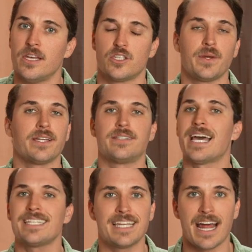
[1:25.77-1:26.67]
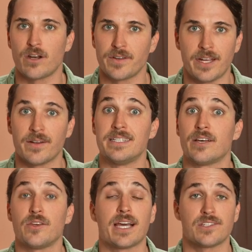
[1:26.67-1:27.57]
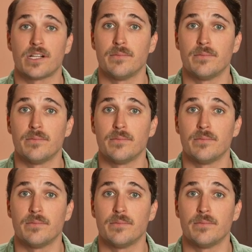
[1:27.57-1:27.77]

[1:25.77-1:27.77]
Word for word: so we could test it out over here and tell you guys all